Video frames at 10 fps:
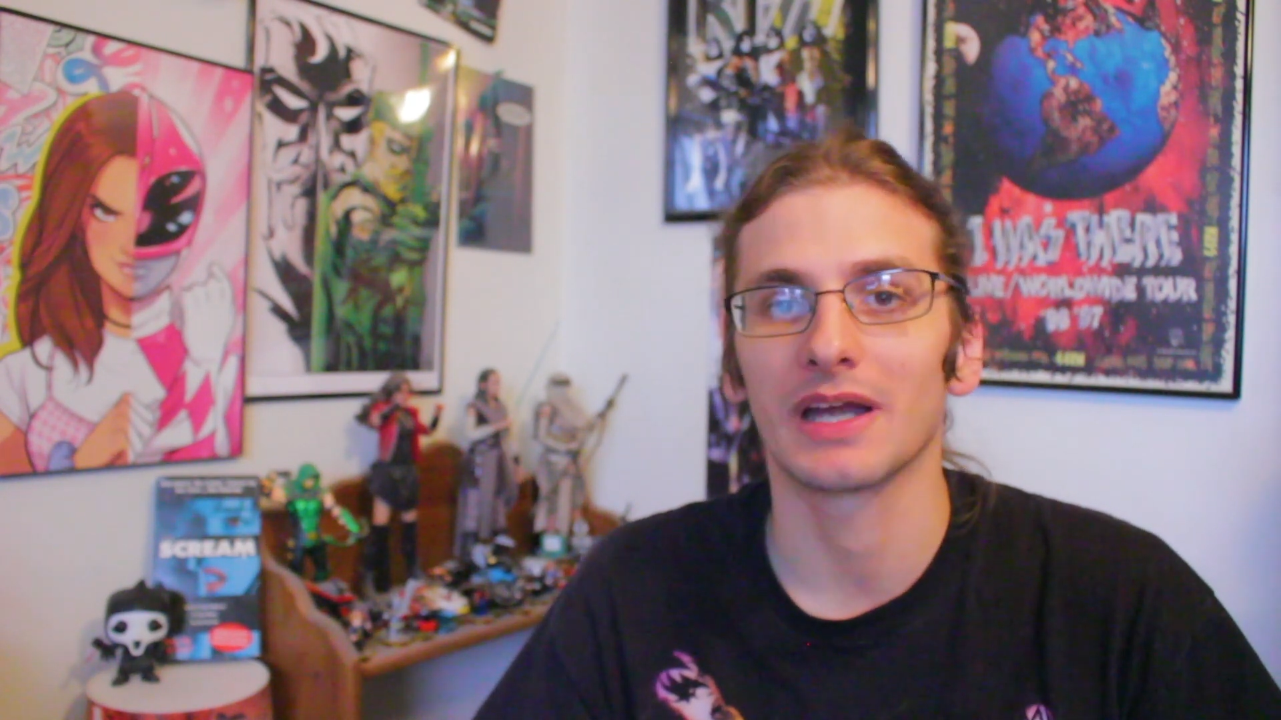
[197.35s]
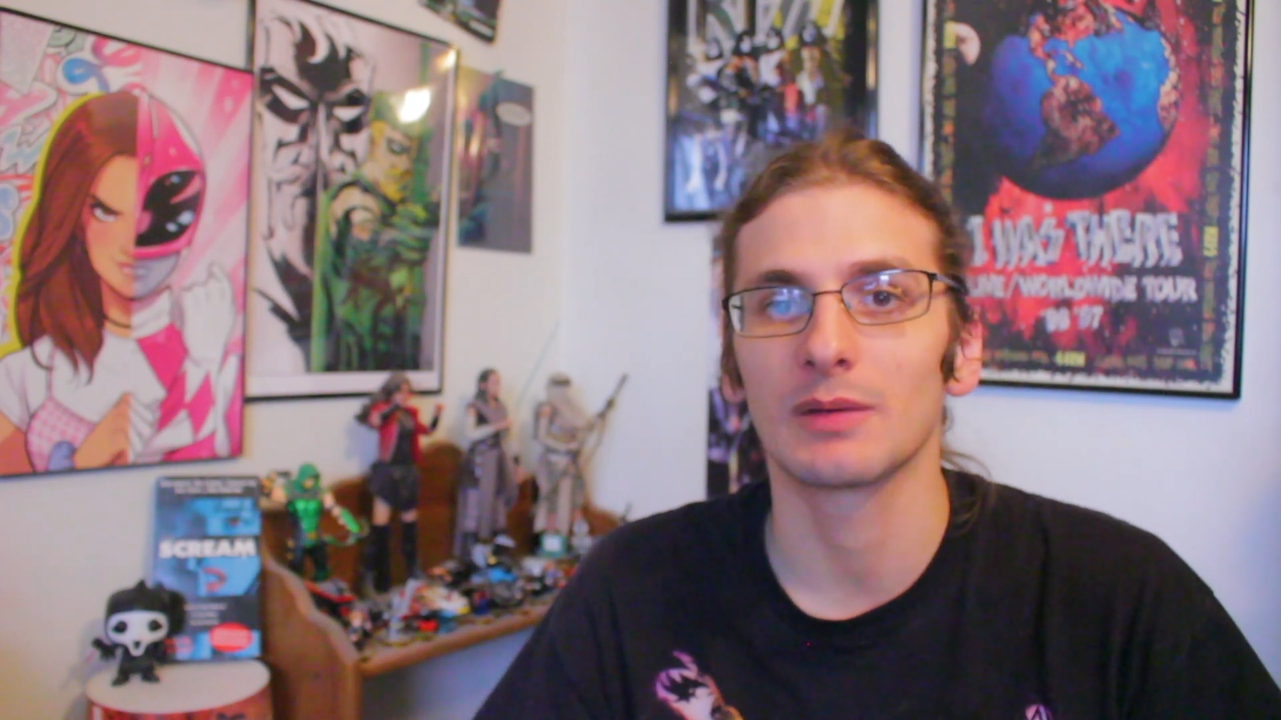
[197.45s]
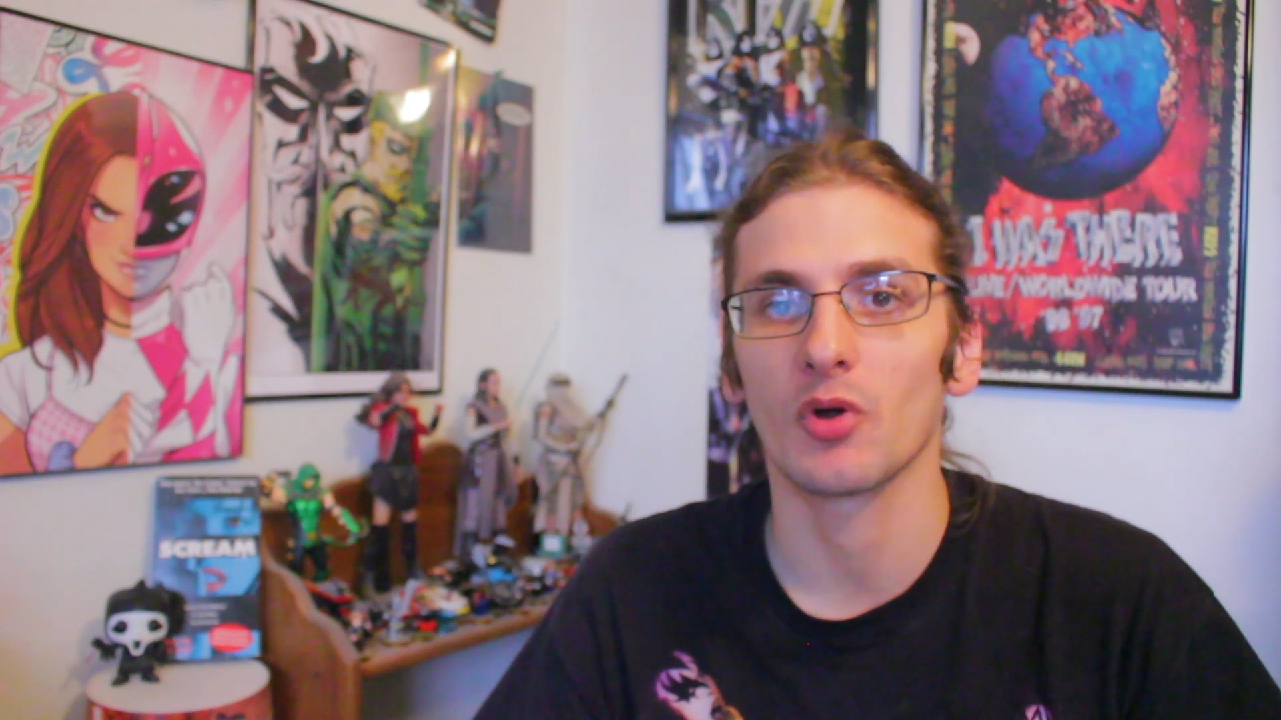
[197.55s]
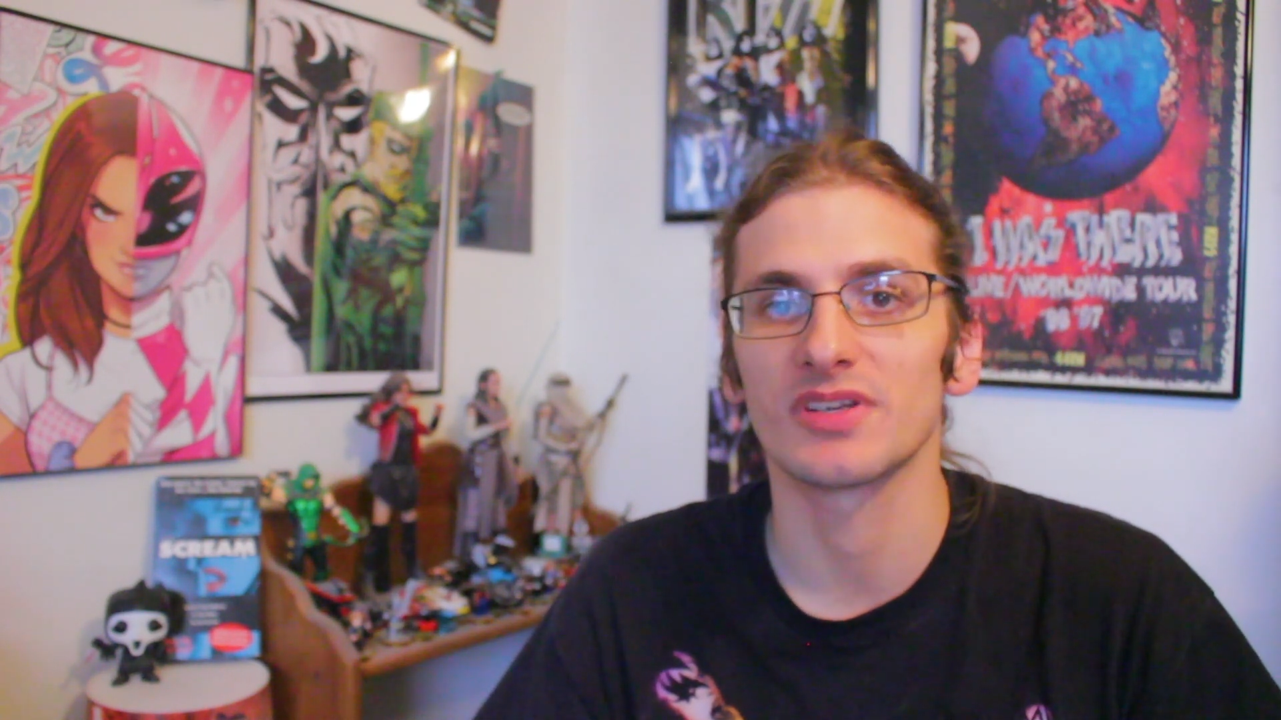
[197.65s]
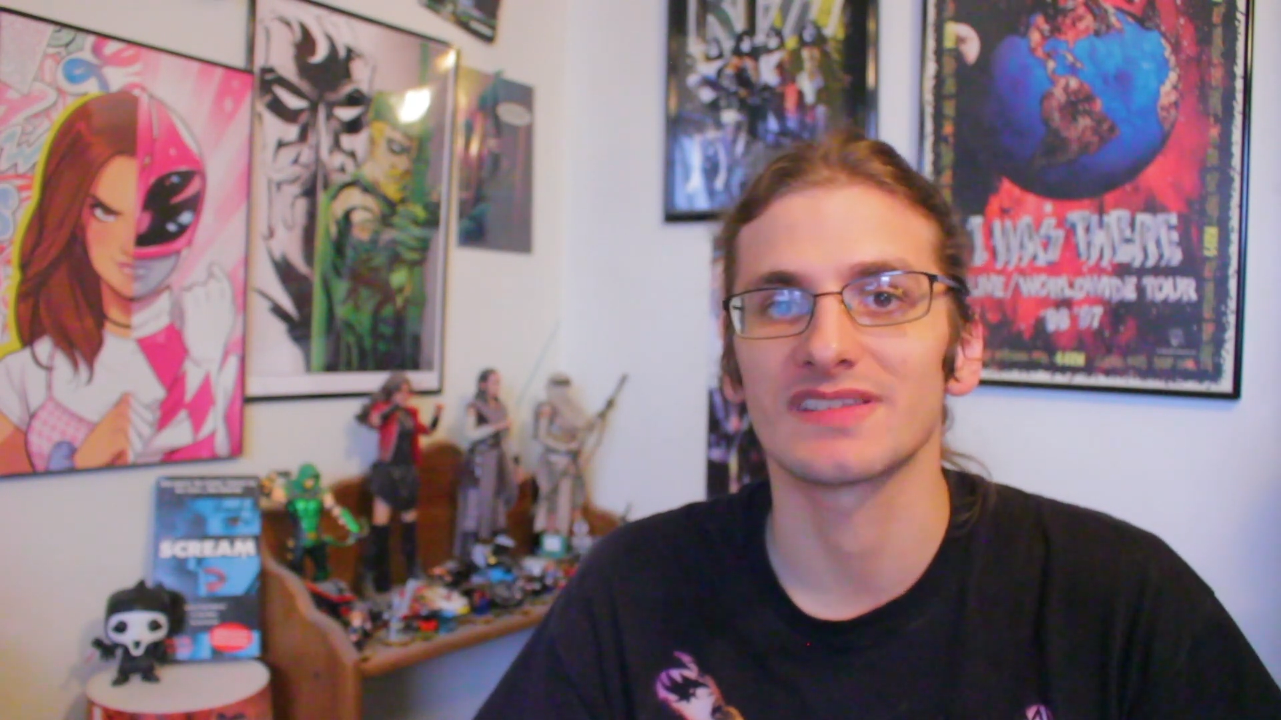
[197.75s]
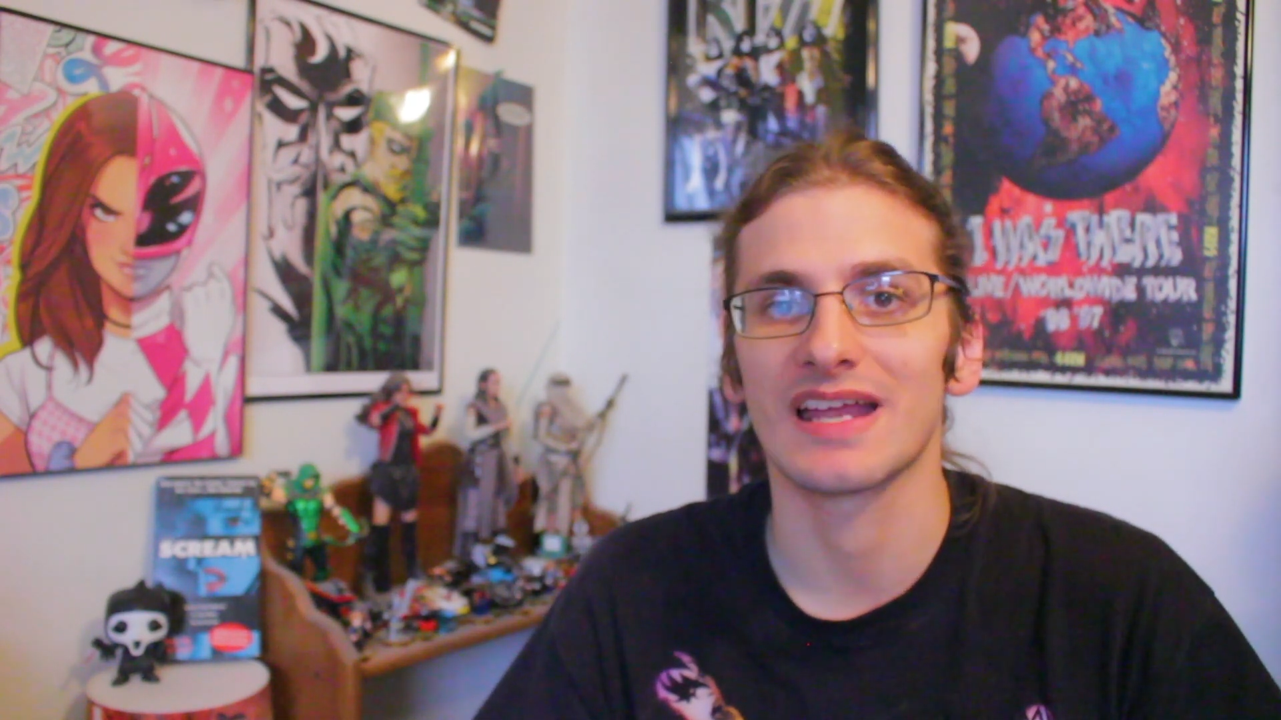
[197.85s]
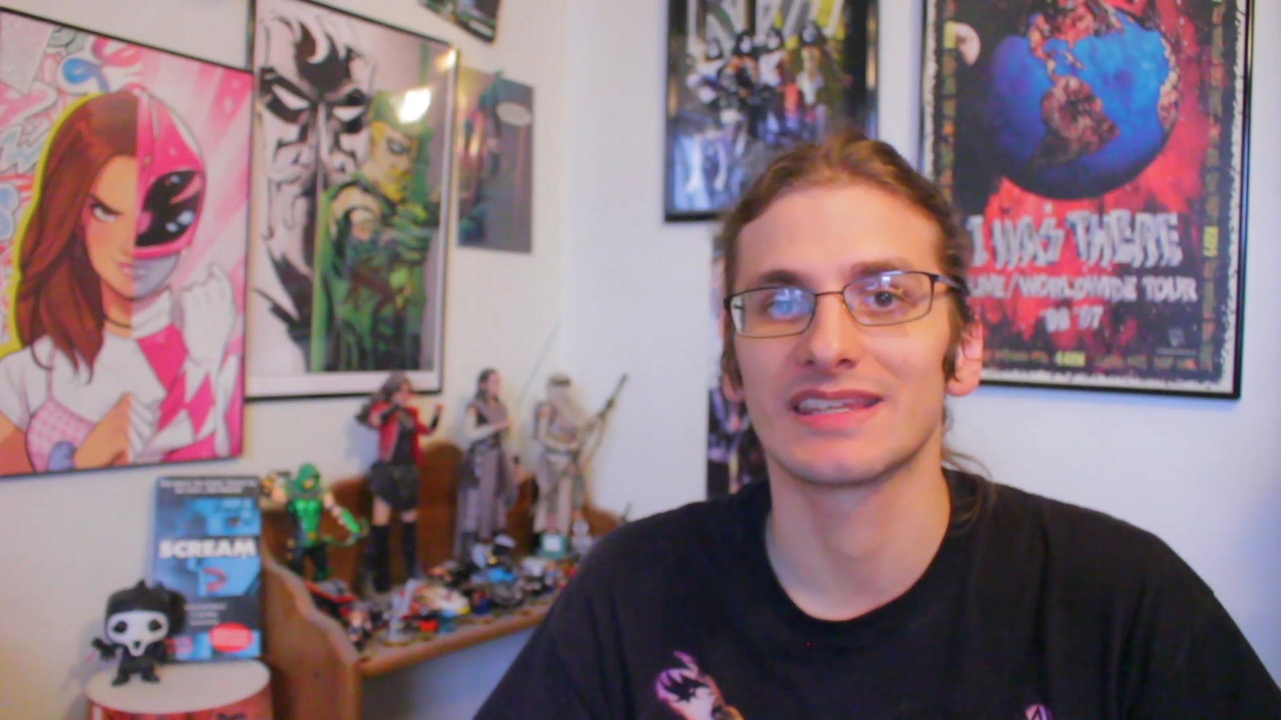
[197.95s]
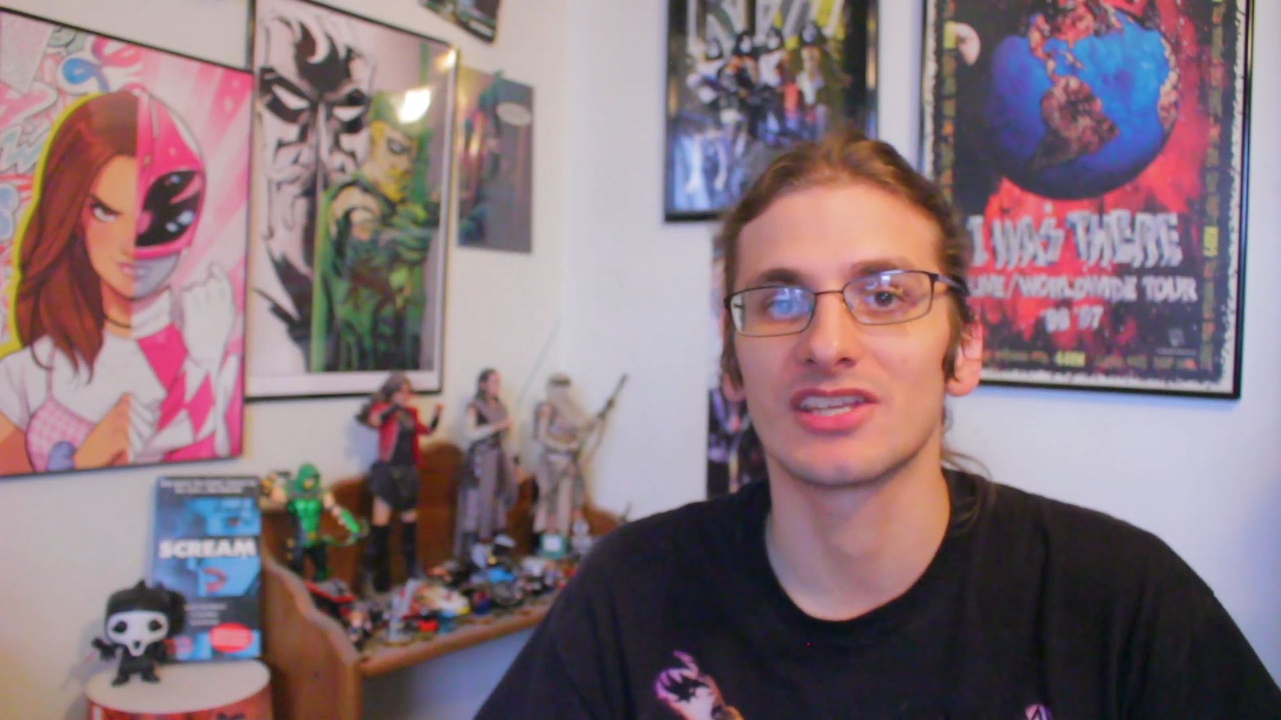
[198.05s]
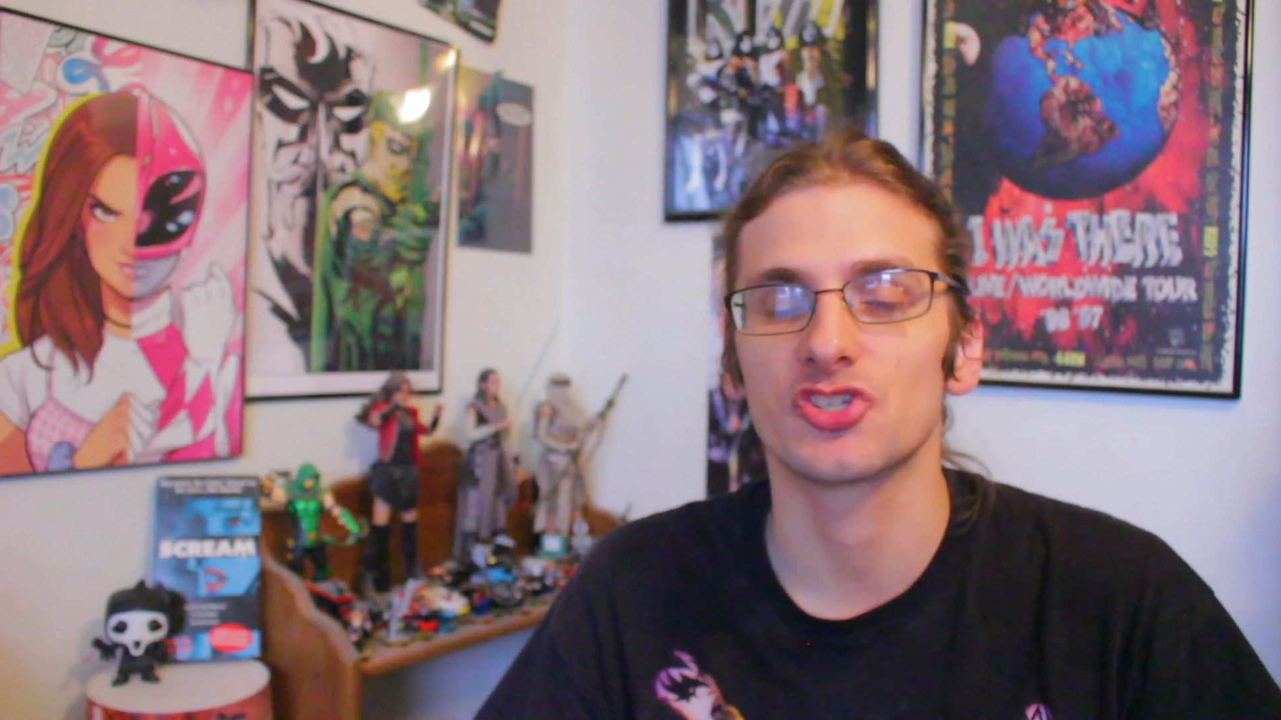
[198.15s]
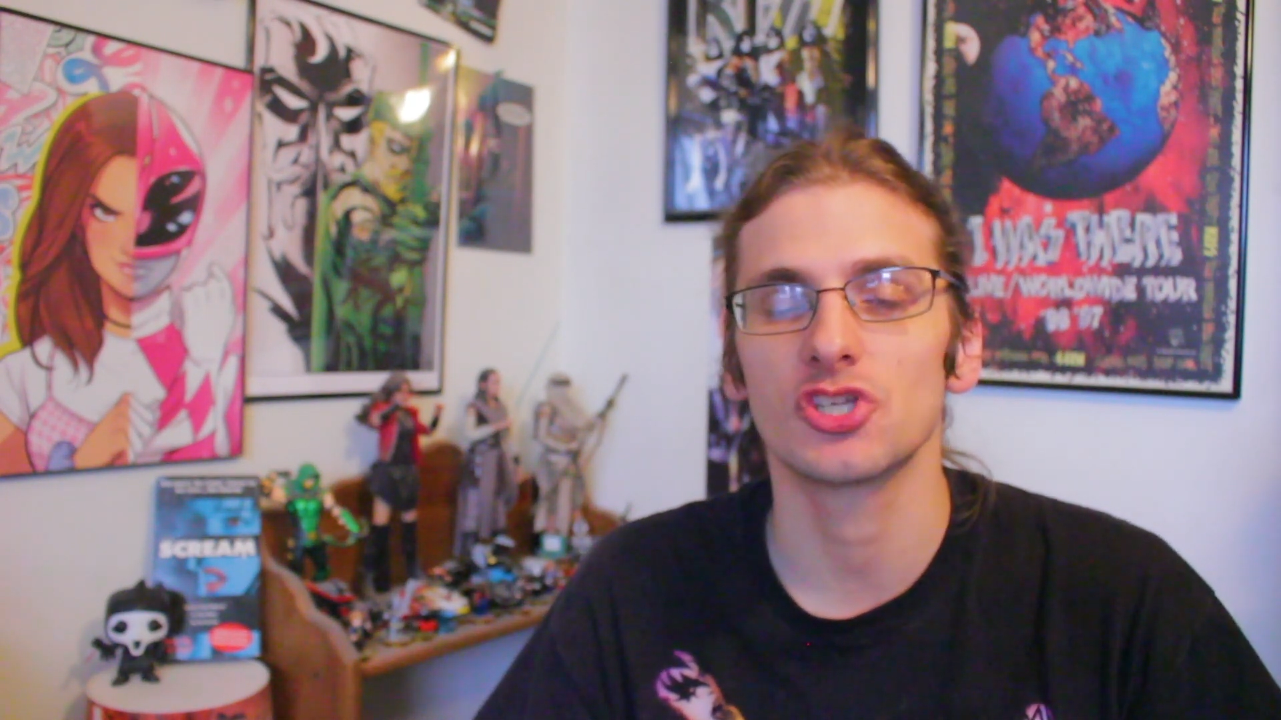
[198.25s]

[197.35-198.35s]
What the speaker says: Barrymore decided that